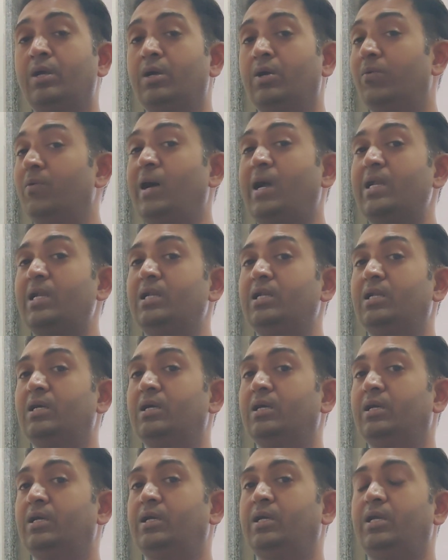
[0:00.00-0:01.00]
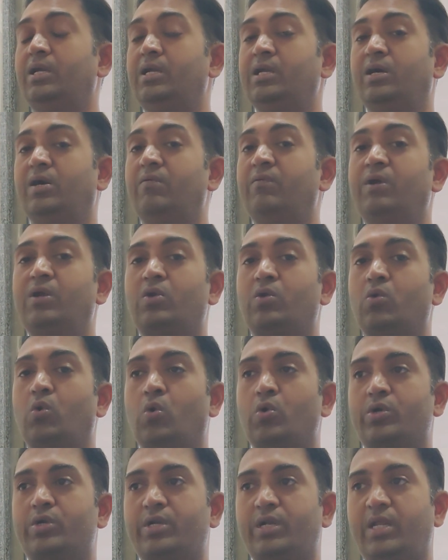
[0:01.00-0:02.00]
While in our
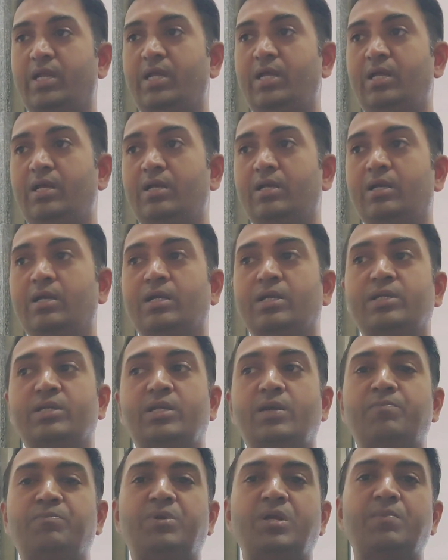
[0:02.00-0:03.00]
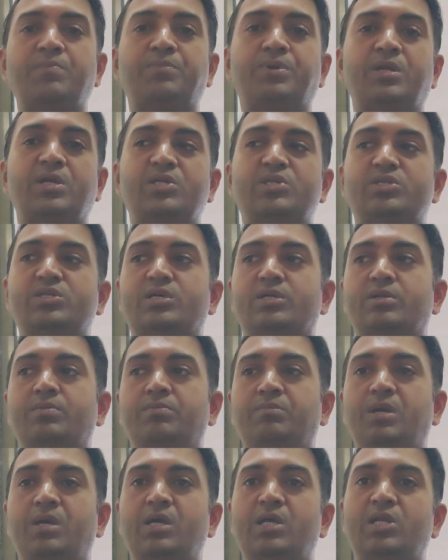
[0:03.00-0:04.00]
cautery, tip temperature
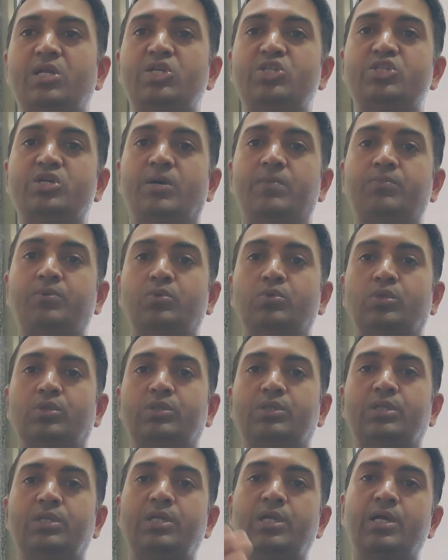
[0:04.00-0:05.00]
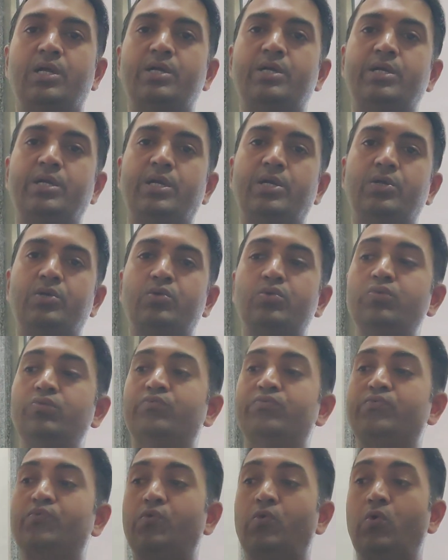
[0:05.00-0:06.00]
may reach up to the 300 to
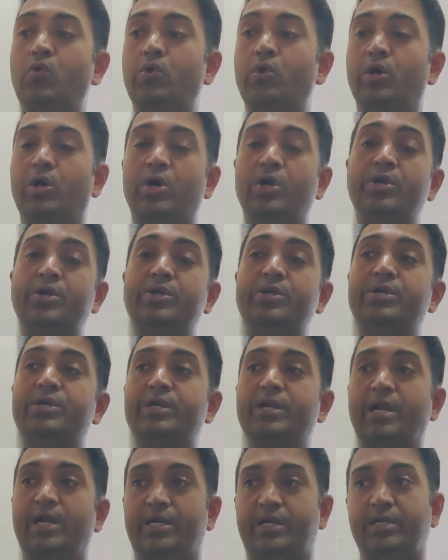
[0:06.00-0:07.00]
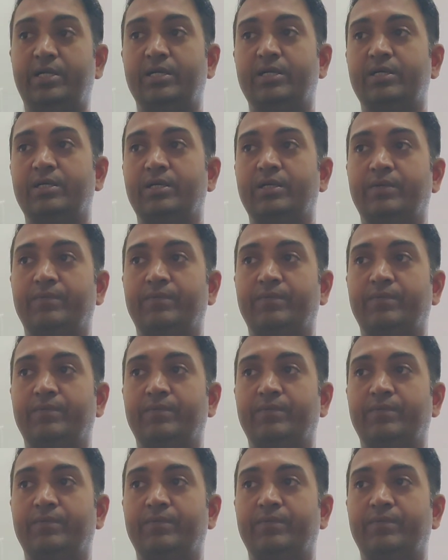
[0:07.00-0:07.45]
400,